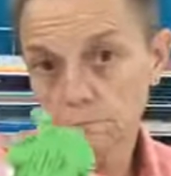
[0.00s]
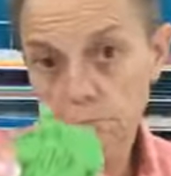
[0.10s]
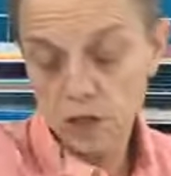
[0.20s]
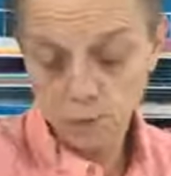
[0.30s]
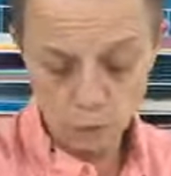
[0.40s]

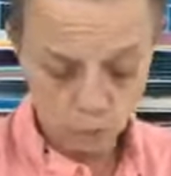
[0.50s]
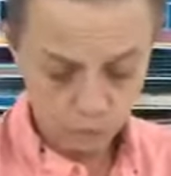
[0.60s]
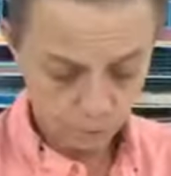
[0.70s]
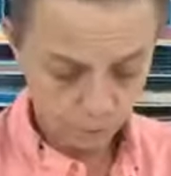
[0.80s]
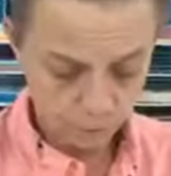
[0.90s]
Simple.
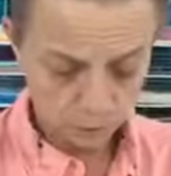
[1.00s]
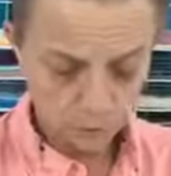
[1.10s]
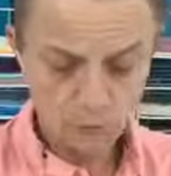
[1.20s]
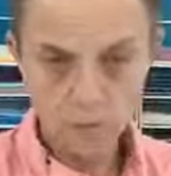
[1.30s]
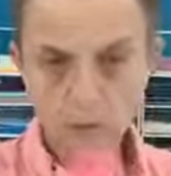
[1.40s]

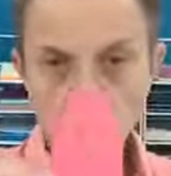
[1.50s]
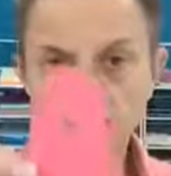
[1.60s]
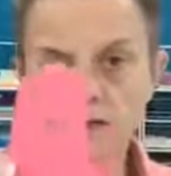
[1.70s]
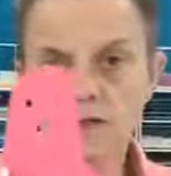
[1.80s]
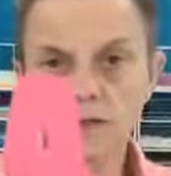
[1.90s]
Cut
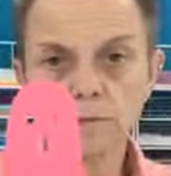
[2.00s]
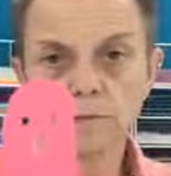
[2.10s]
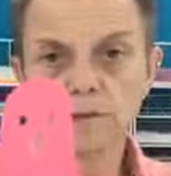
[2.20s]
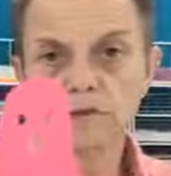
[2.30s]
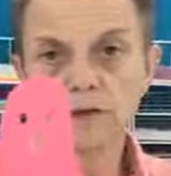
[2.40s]
this
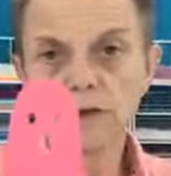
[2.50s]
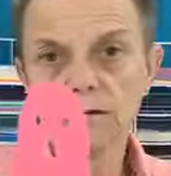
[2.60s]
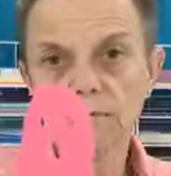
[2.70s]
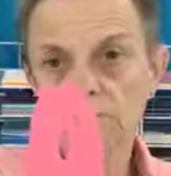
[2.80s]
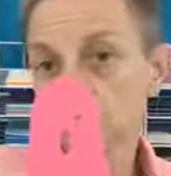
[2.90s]
perfectly.
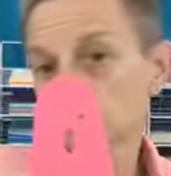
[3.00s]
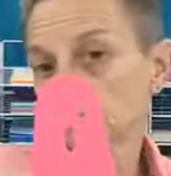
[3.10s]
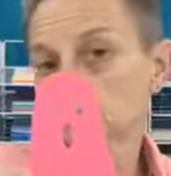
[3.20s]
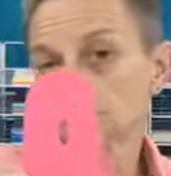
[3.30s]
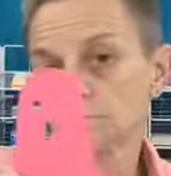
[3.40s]

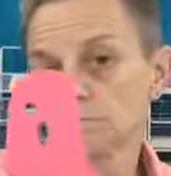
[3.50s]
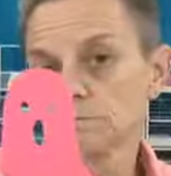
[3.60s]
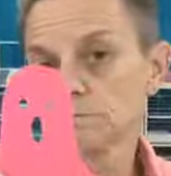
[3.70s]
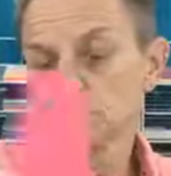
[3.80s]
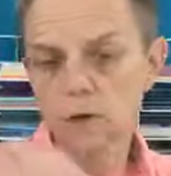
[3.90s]

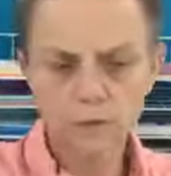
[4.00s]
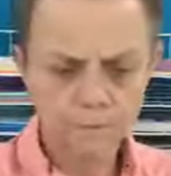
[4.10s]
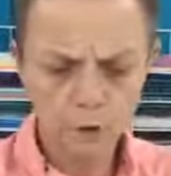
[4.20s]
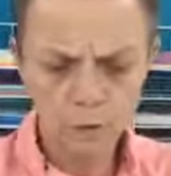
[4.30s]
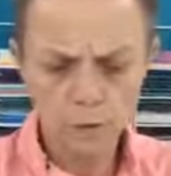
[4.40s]
Well,
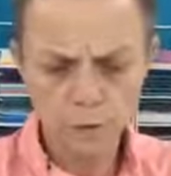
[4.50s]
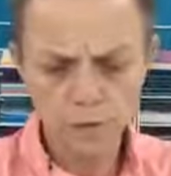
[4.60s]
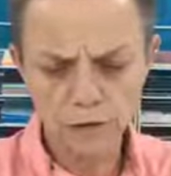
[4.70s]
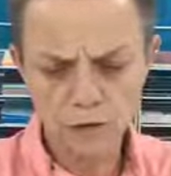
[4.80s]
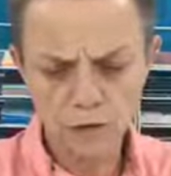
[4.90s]
almost
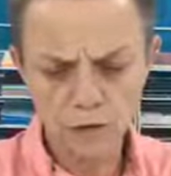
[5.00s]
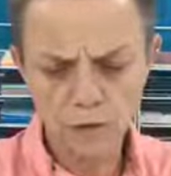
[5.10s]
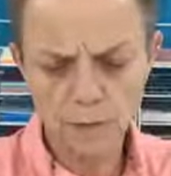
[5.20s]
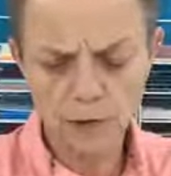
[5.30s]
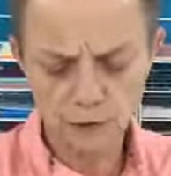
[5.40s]
perfect. There's a little
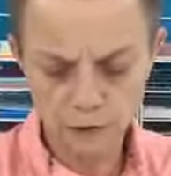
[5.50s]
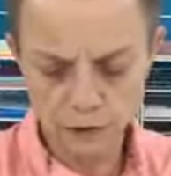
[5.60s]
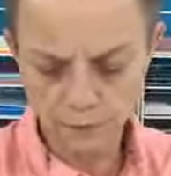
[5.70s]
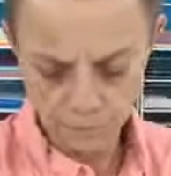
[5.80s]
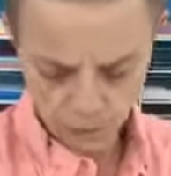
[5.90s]
spot over here.
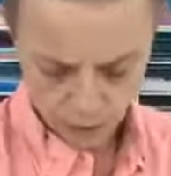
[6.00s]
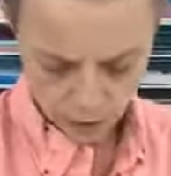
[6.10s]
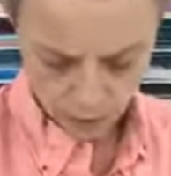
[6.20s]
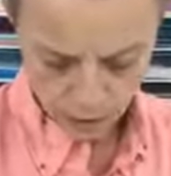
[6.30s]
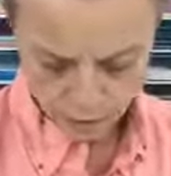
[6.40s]

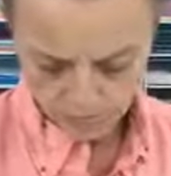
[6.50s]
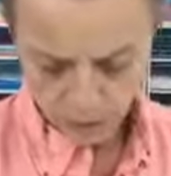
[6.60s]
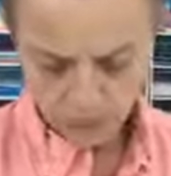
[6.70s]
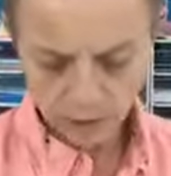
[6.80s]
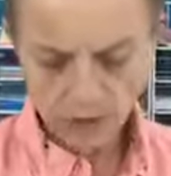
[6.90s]

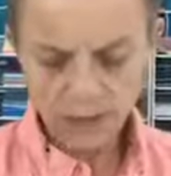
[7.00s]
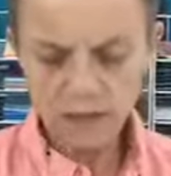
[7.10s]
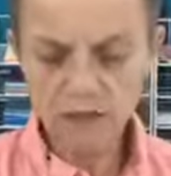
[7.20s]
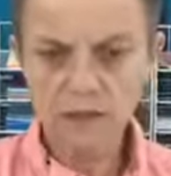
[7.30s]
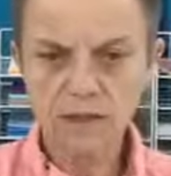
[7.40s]
It cut
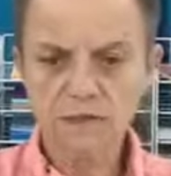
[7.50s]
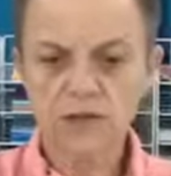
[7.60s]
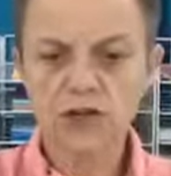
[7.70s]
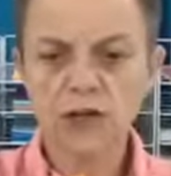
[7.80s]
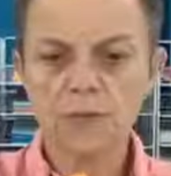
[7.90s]
these,
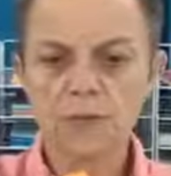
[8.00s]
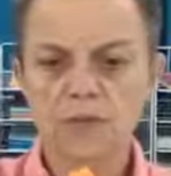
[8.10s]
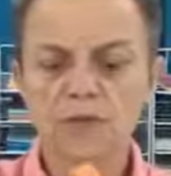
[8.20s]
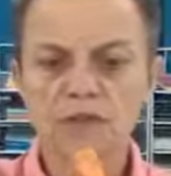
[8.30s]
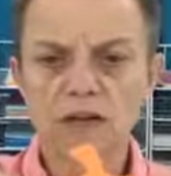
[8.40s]
different shapes,
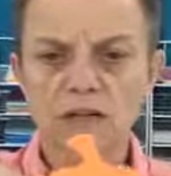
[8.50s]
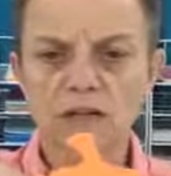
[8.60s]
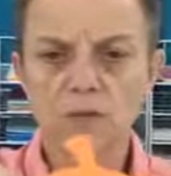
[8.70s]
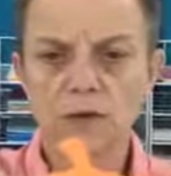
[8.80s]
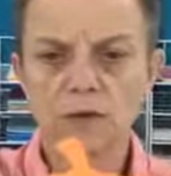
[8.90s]
different
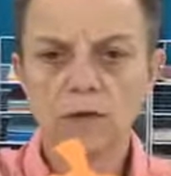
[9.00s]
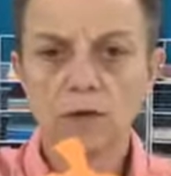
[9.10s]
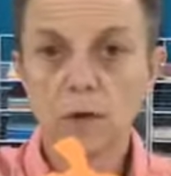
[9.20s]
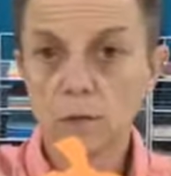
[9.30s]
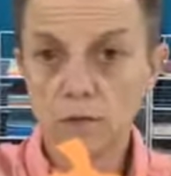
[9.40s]
sizes rather,
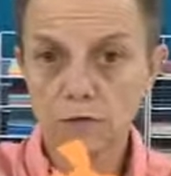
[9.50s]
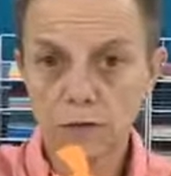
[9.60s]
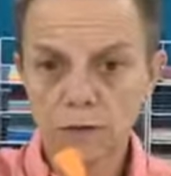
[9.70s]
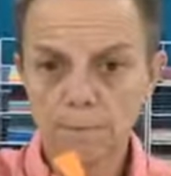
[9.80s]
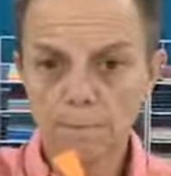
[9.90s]
perfectly.